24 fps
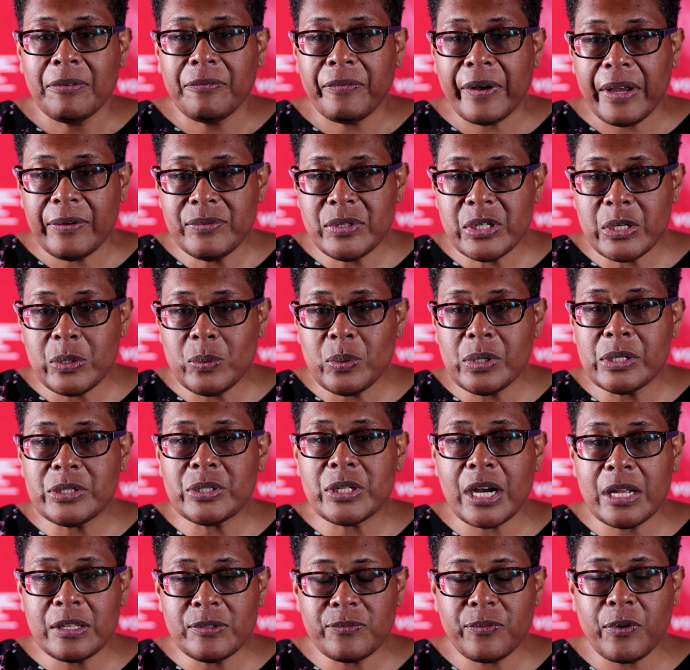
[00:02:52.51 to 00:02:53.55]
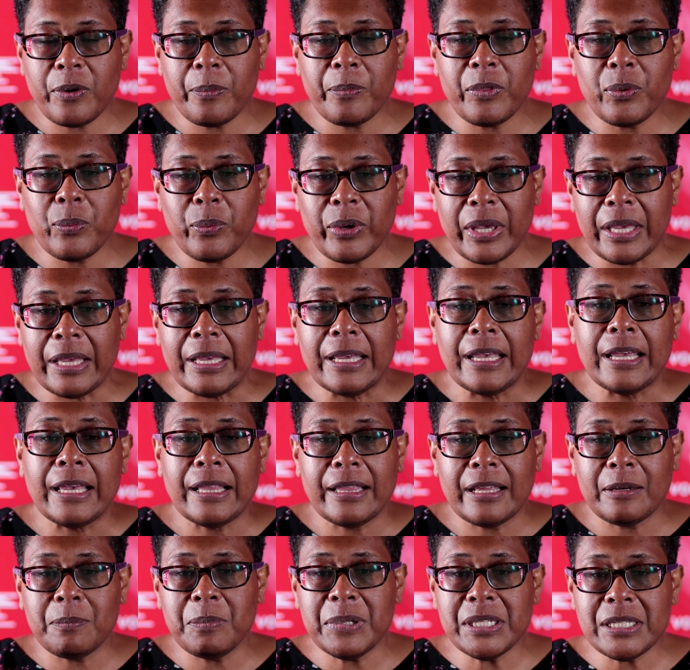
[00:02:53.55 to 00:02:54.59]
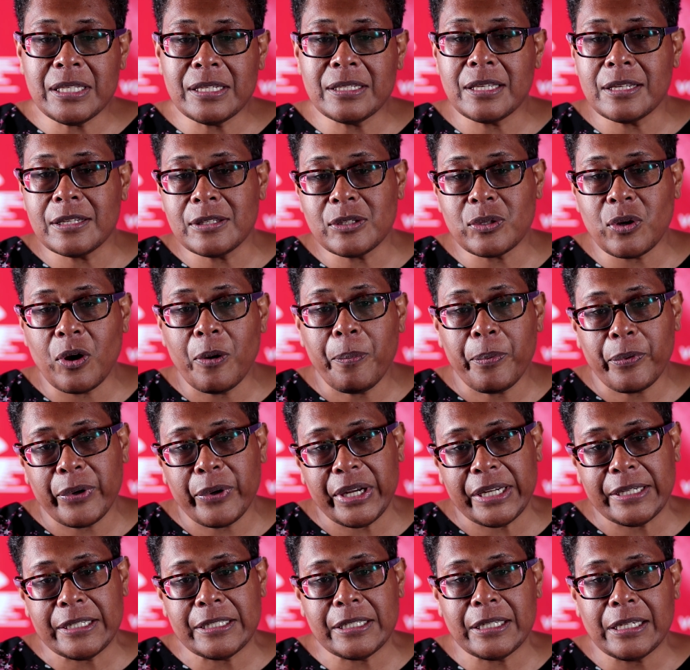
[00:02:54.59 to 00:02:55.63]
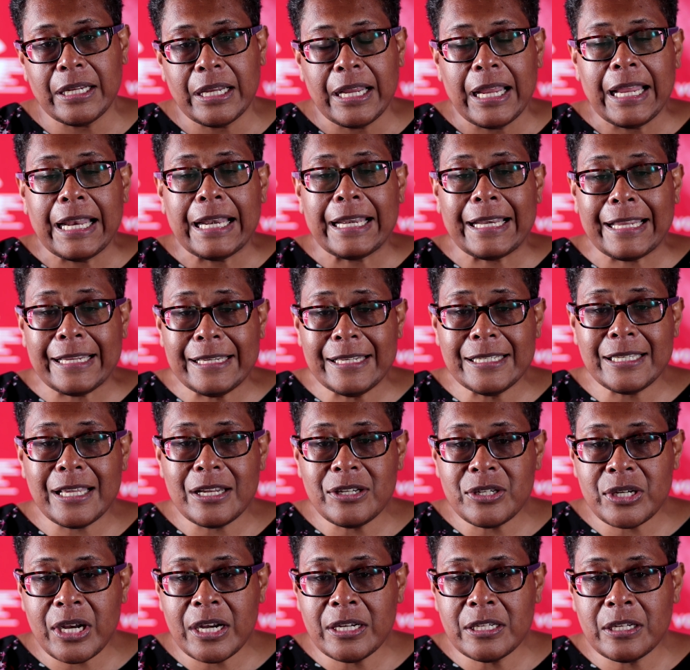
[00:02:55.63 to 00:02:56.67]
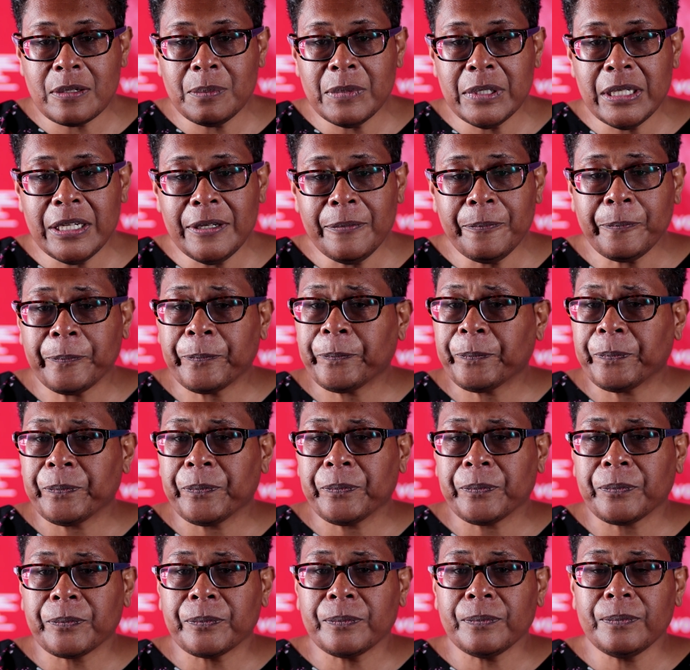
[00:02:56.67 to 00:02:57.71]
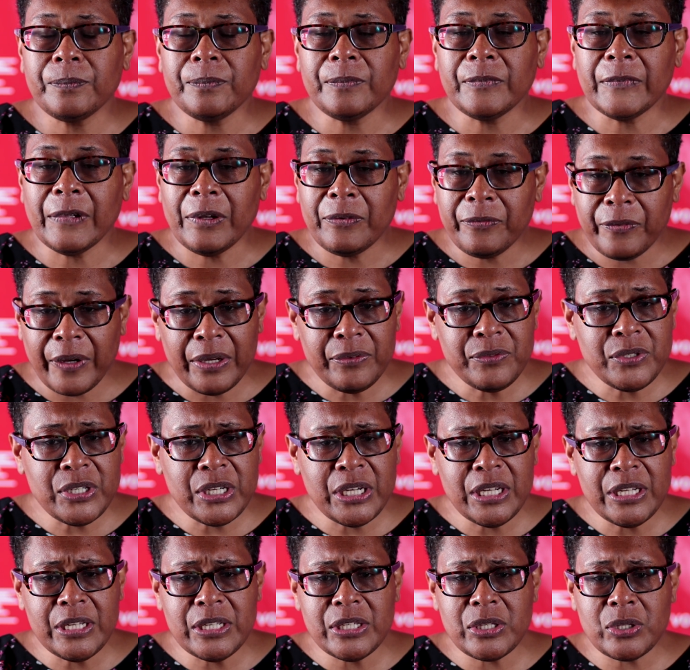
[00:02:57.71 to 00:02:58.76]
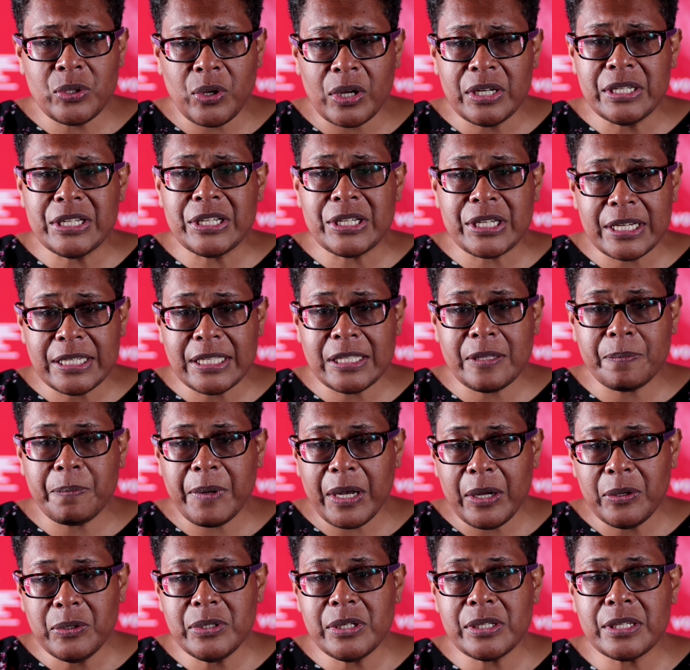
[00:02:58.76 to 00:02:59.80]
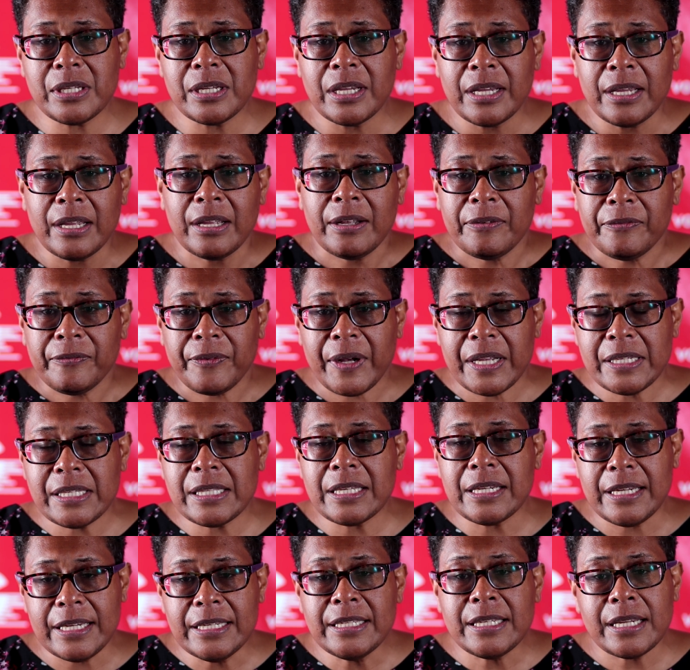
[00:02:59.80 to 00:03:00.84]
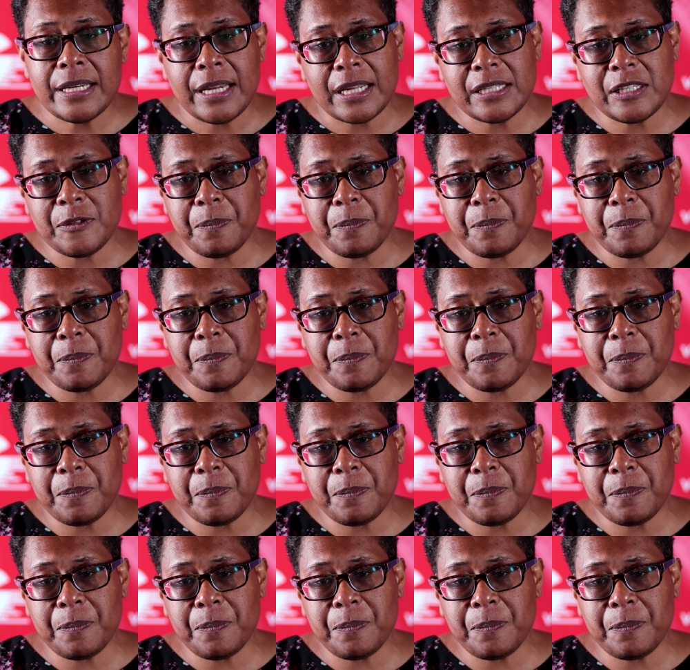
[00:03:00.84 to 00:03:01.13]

5G will transform the way that businesses operate. Ladies and gentlemen, 5G is not just about faster internet